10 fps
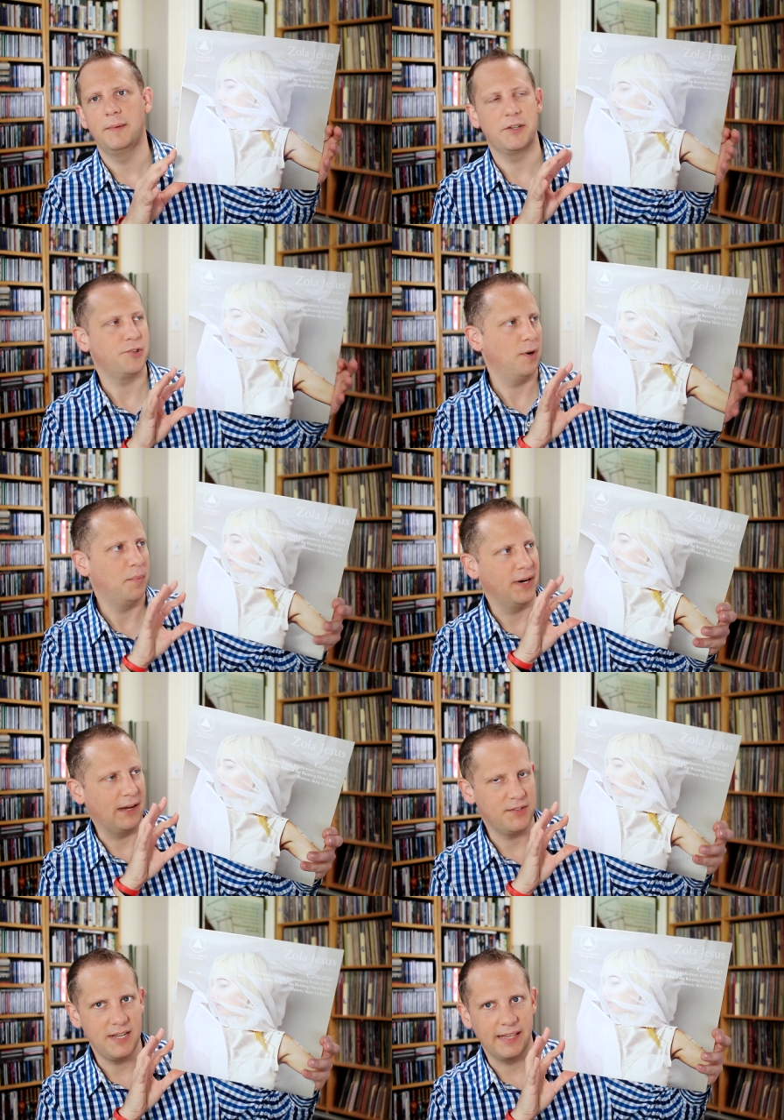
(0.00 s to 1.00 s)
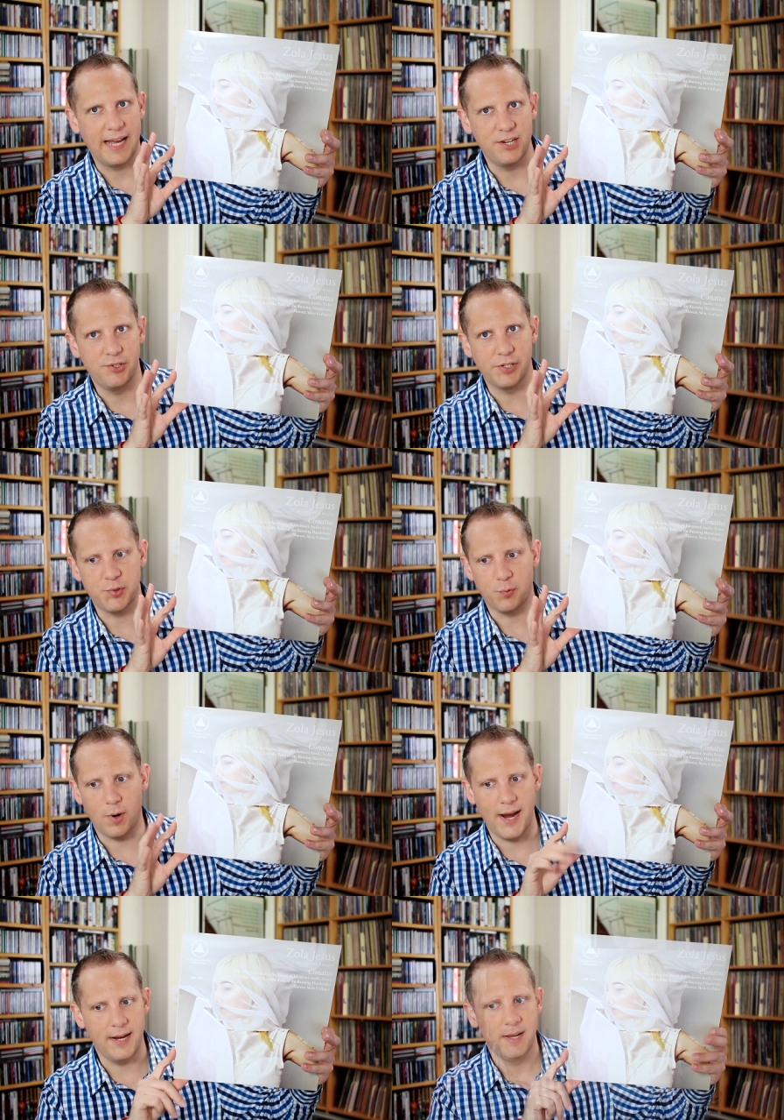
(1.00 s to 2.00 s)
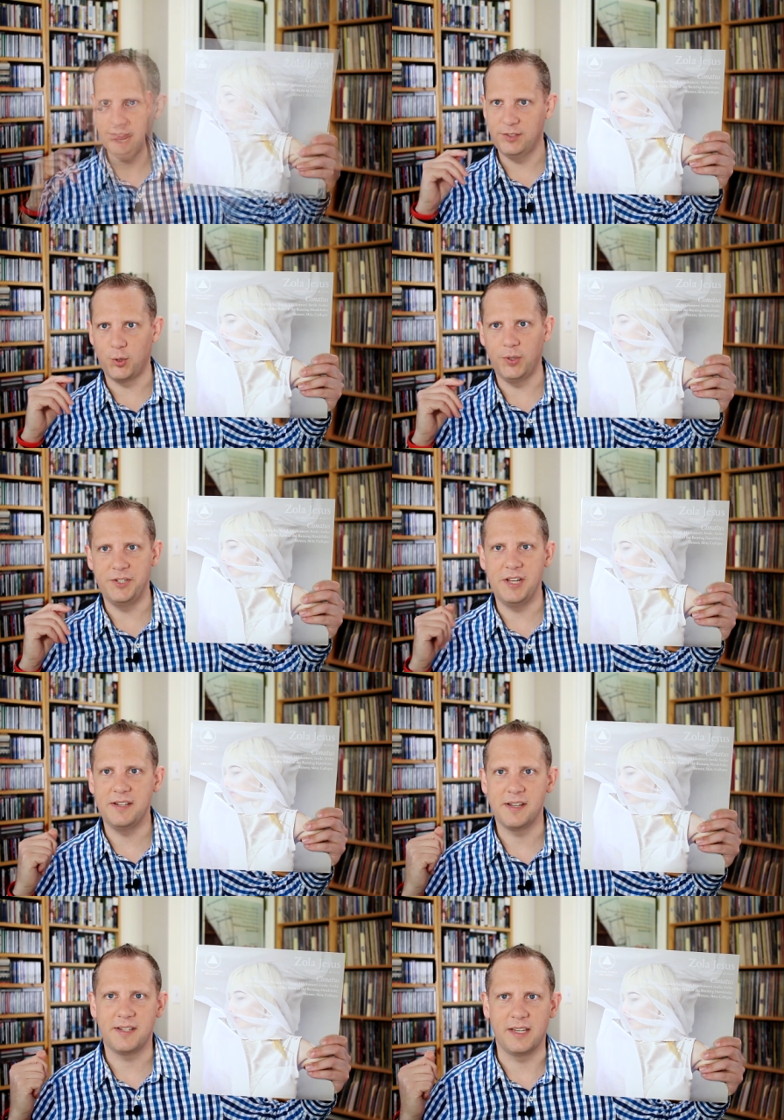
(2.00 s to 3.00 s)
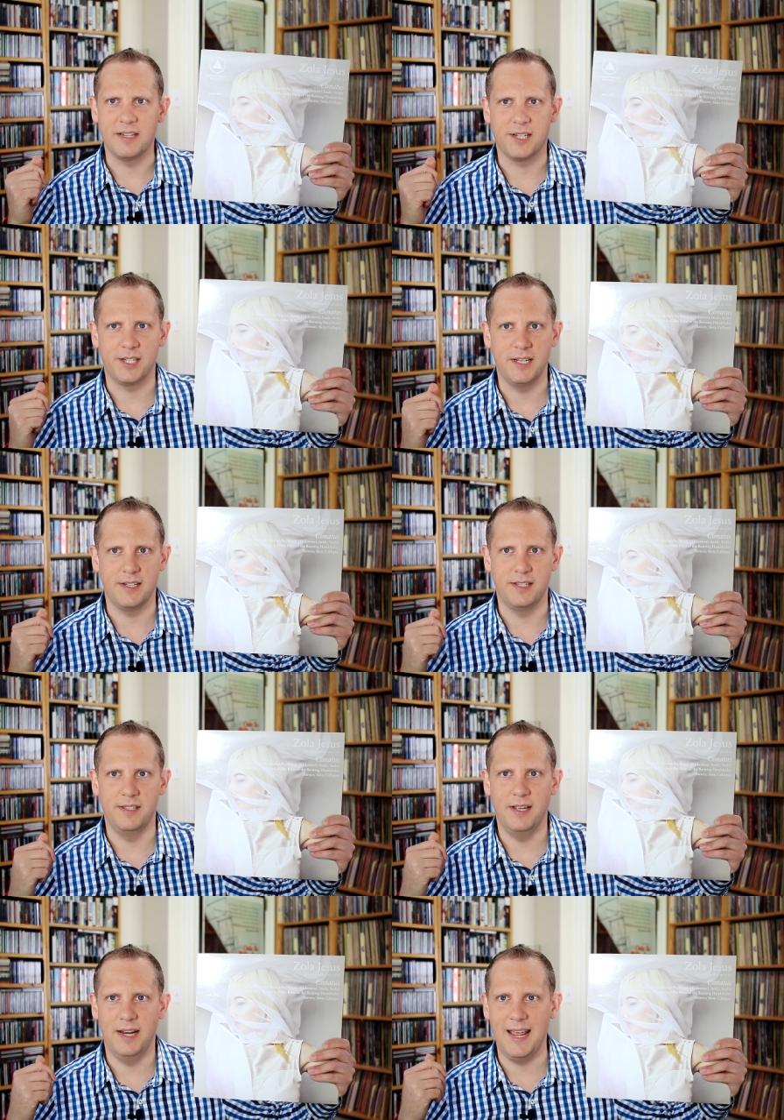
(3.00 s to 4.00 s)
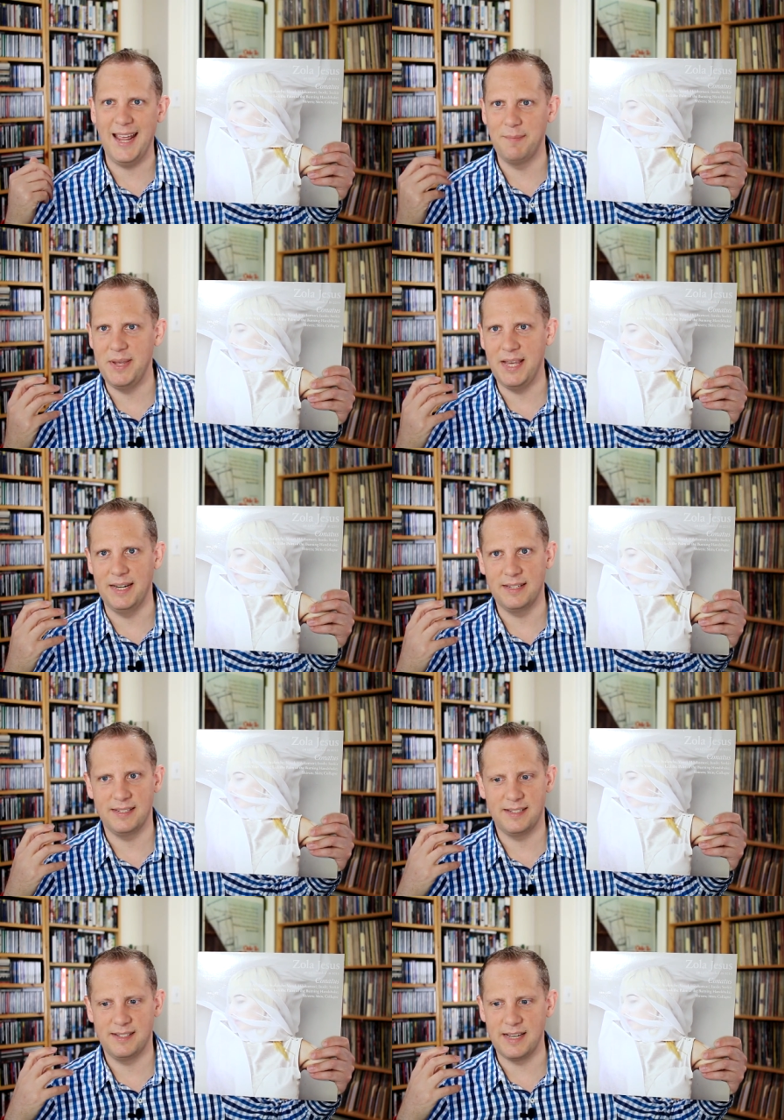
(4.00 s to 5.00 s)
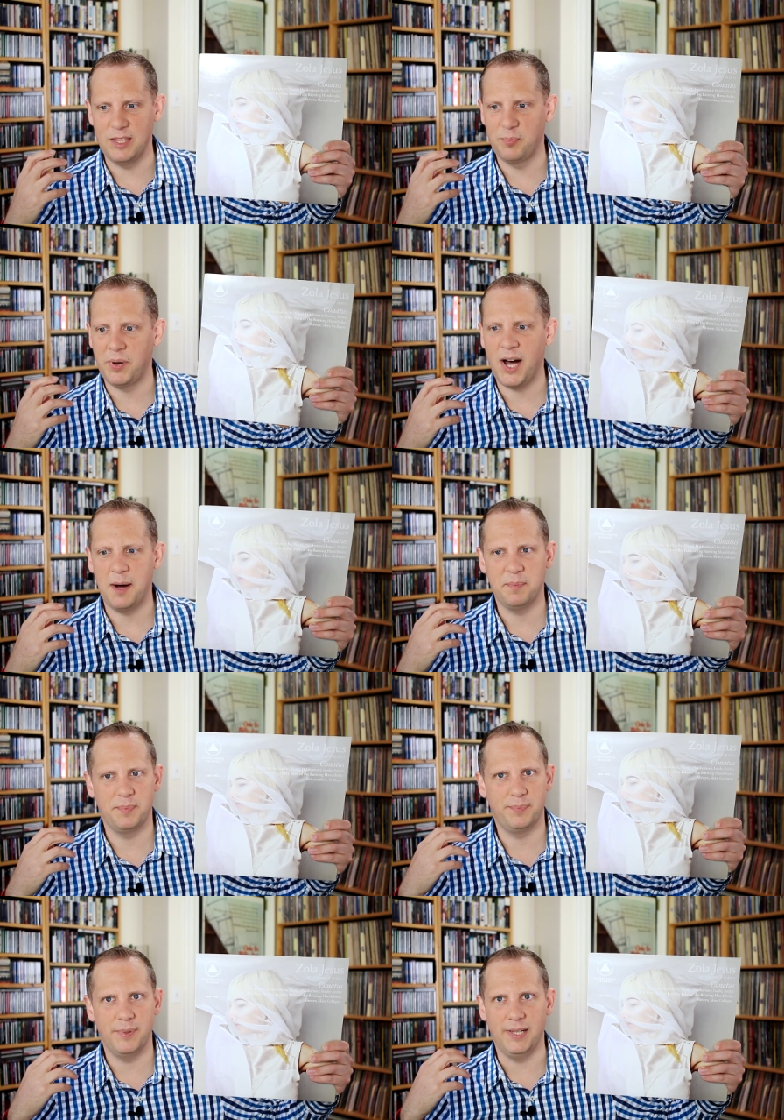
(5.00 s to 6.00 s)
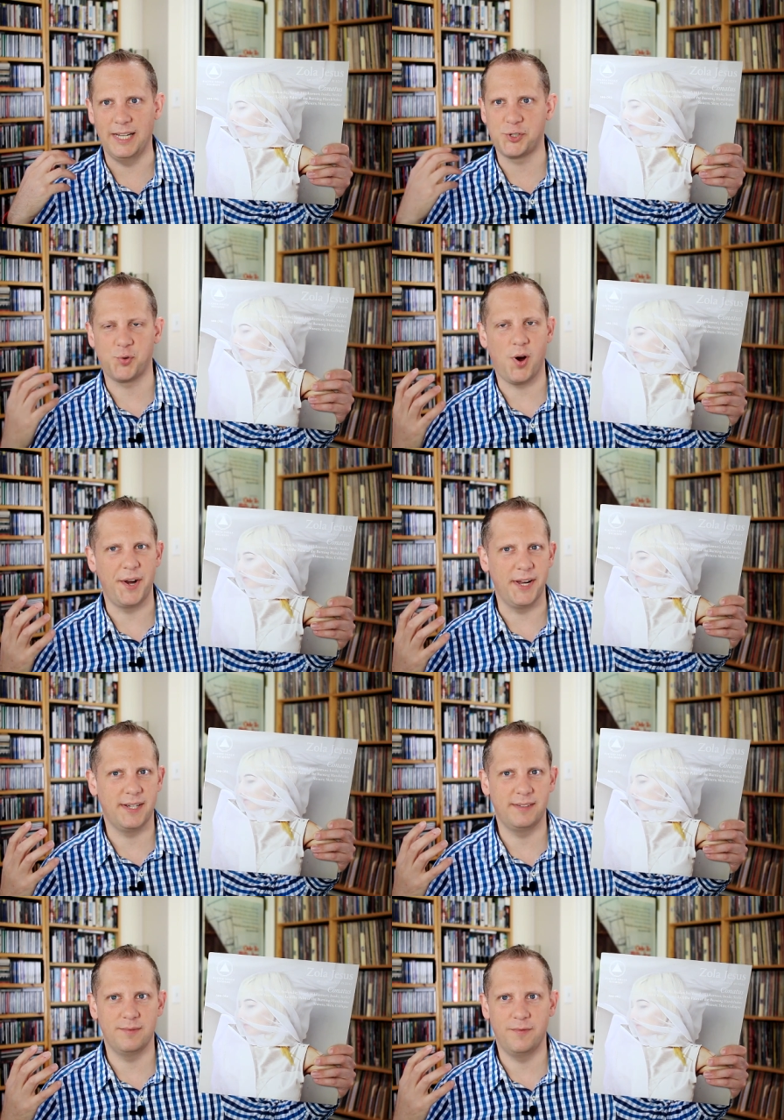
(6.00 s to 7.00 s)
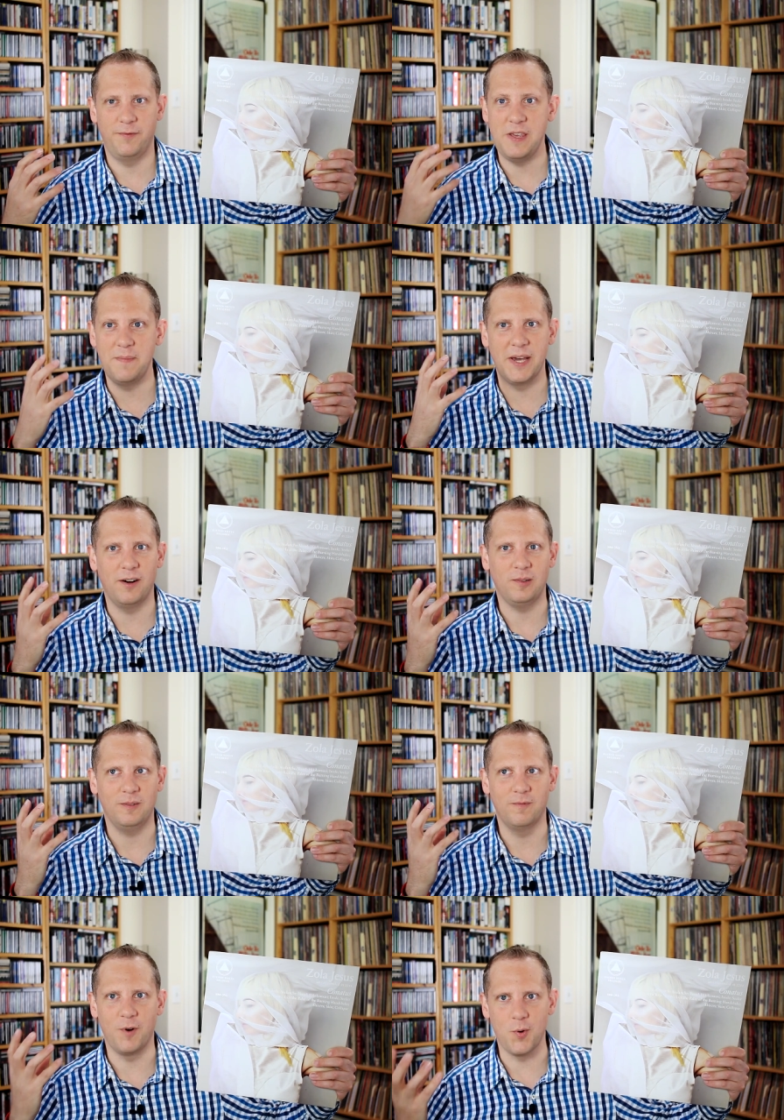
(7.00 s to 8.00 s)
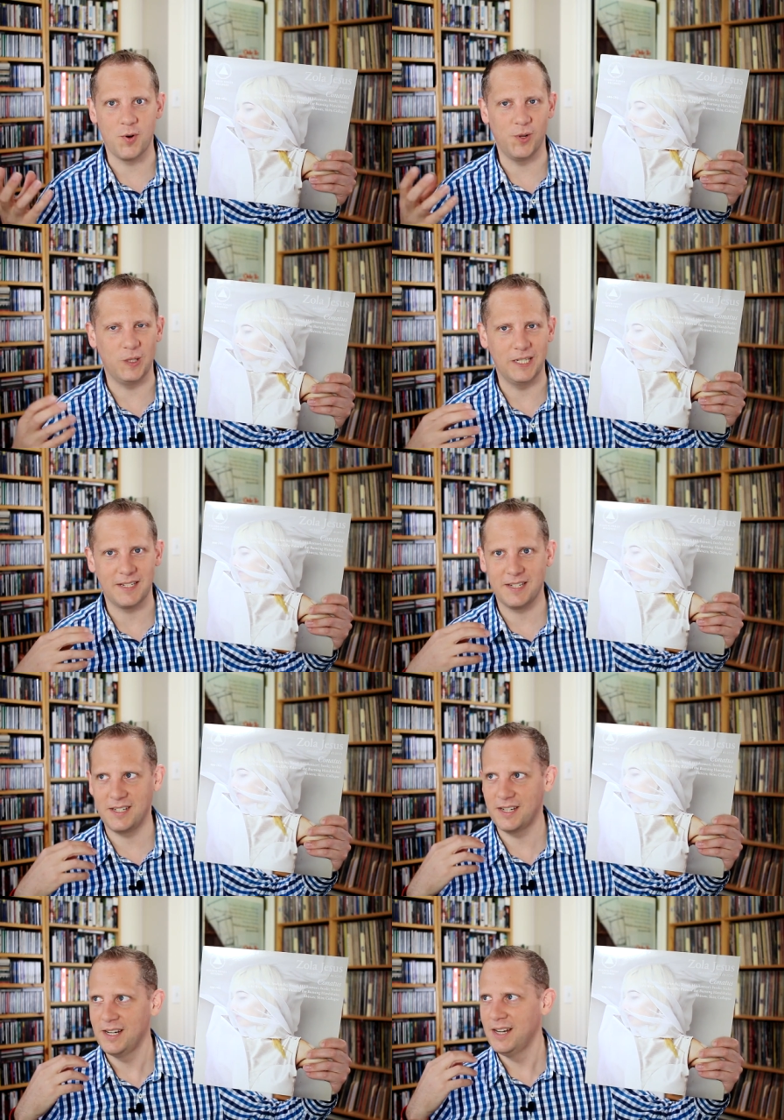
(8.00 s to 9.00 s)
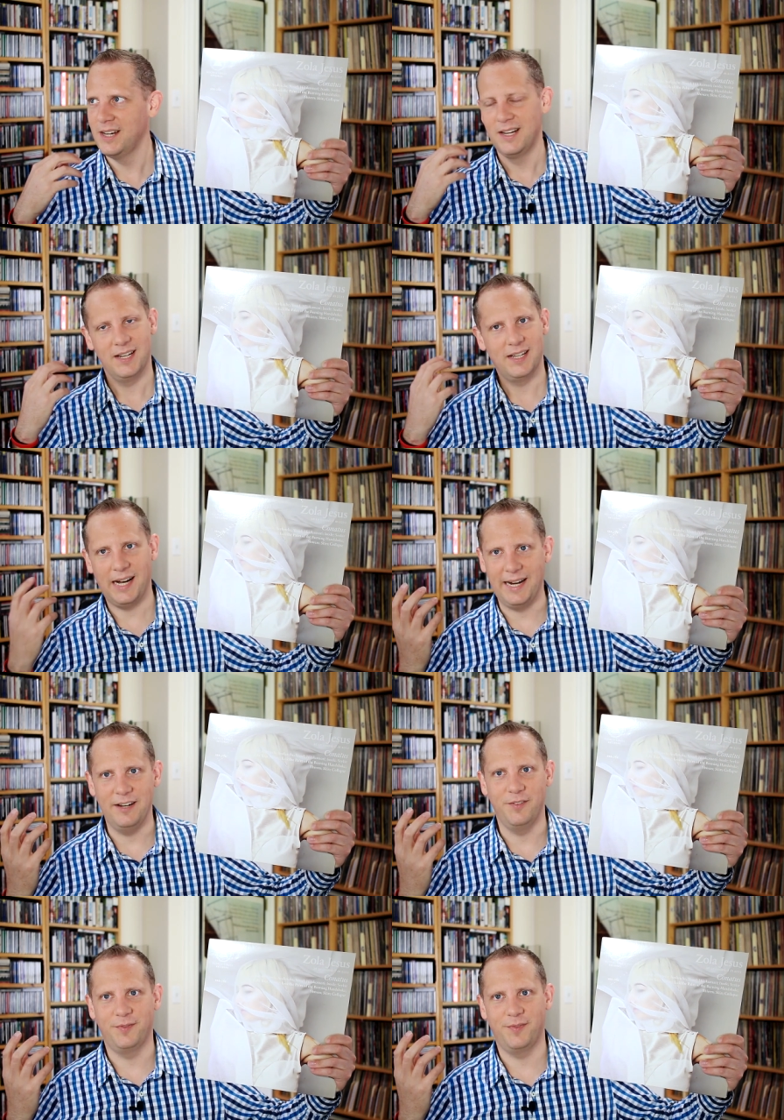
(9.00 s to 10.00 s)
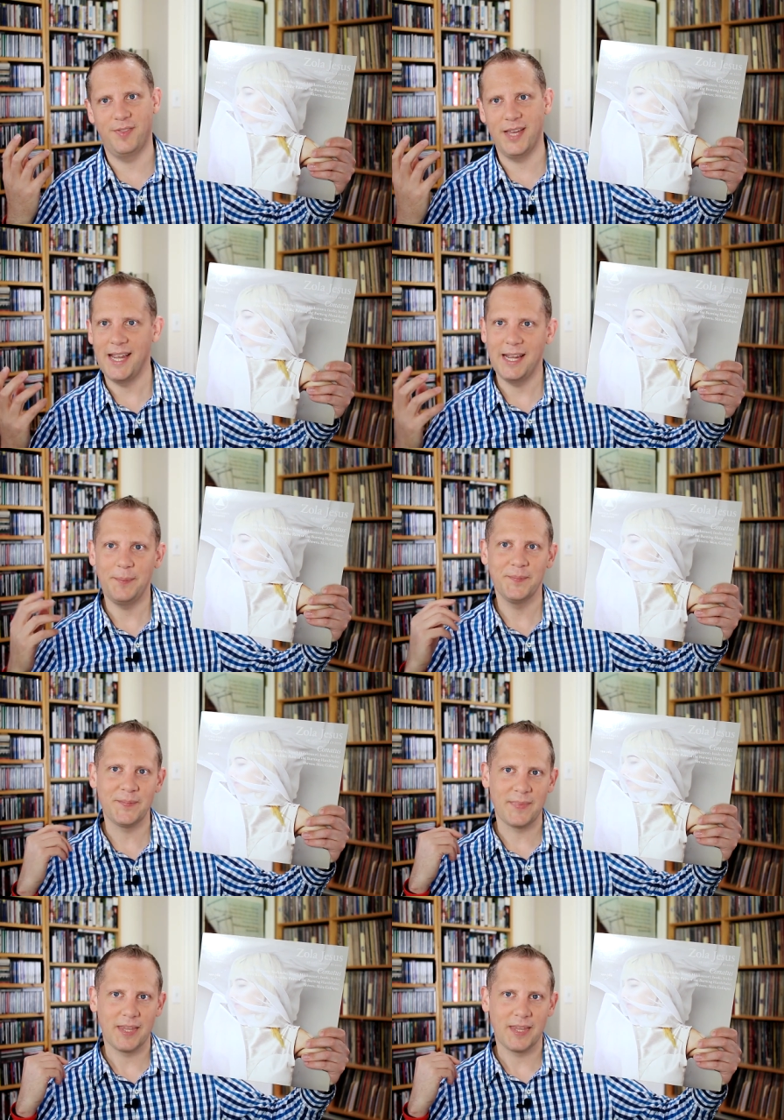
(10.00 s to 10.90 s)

Not sure I'm pronouncing that just right. Zola Jesus is an ambient synth pop electronic female vocalist kind of thing.